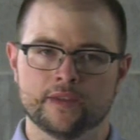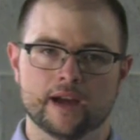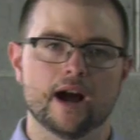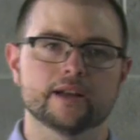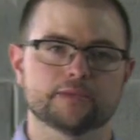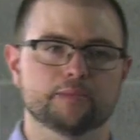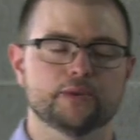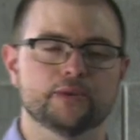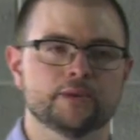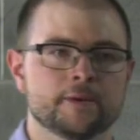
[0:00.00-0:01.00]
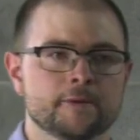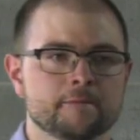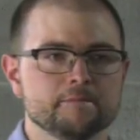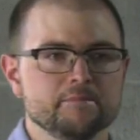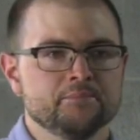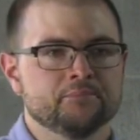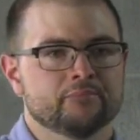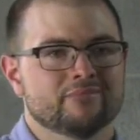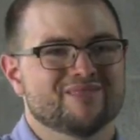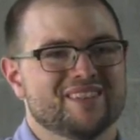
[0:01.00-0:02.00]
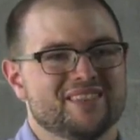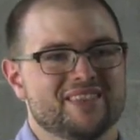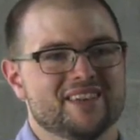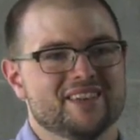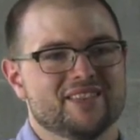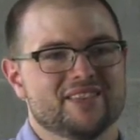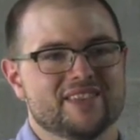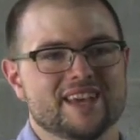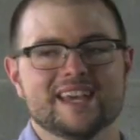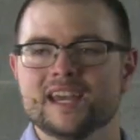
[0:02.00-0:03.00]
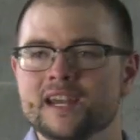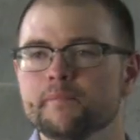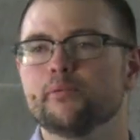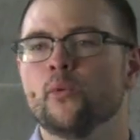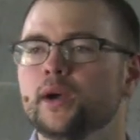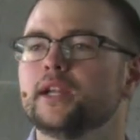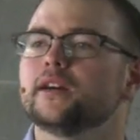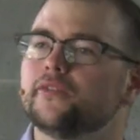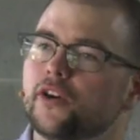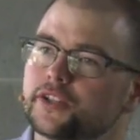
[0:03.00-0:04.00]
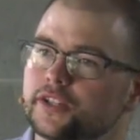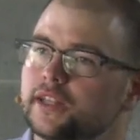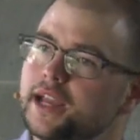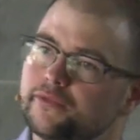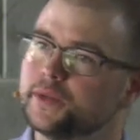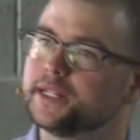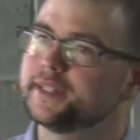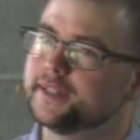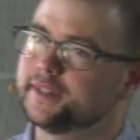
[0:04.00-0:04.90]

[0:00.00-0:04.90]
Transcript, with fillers: the gospel, the end point of our slavery to